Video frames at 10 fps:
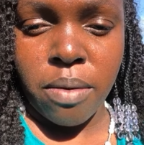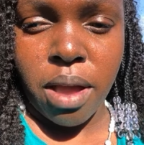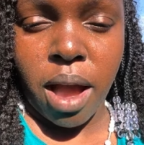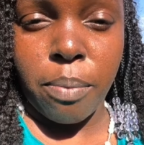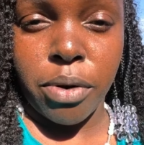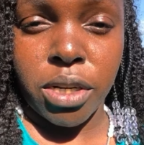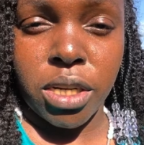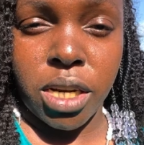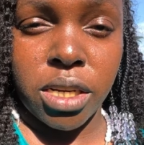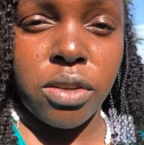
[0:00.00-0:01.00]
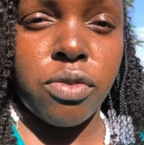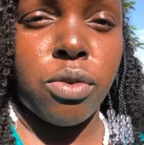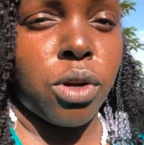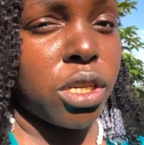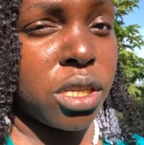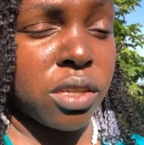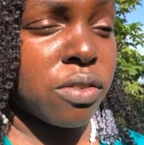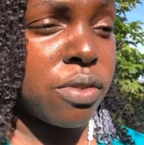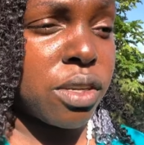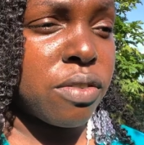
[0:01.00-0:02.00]
appreciate if you watch this
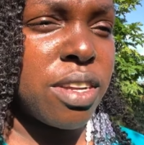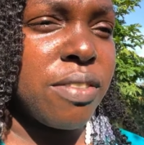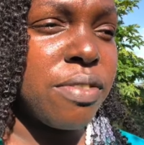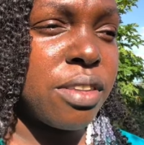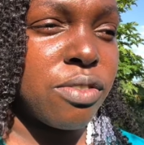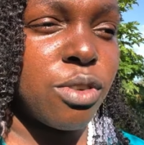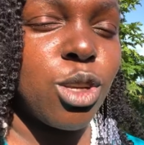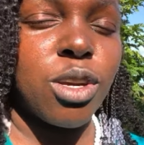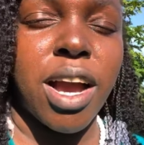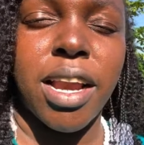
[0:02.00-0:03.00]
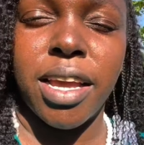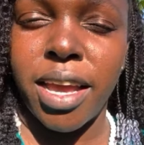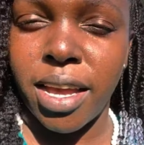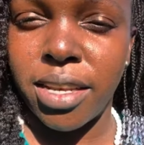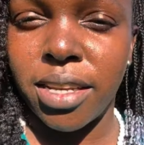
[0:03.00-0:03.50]
video even if this video can get